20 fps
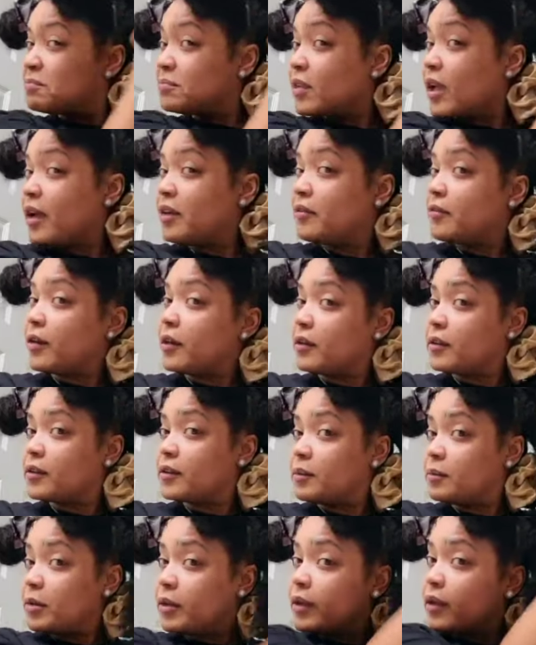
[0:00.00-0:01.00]
I
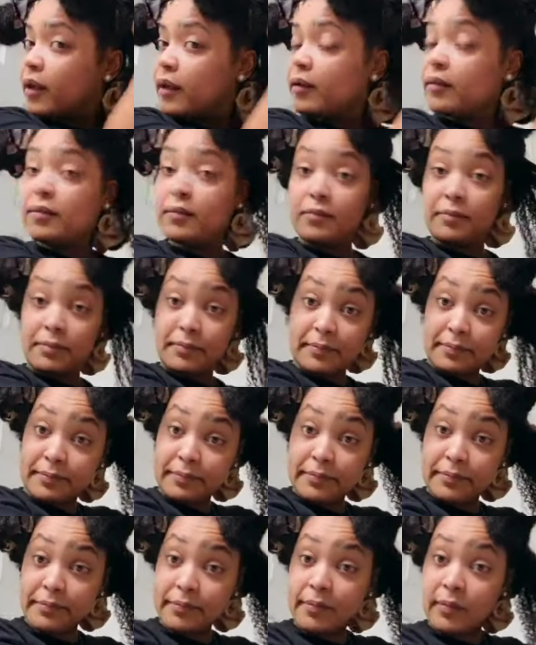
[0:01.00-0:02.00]
rarely bring out
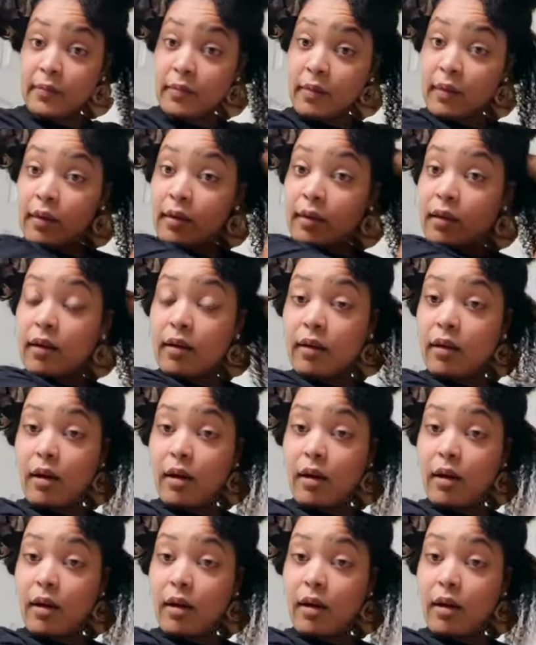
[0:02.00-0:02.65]
a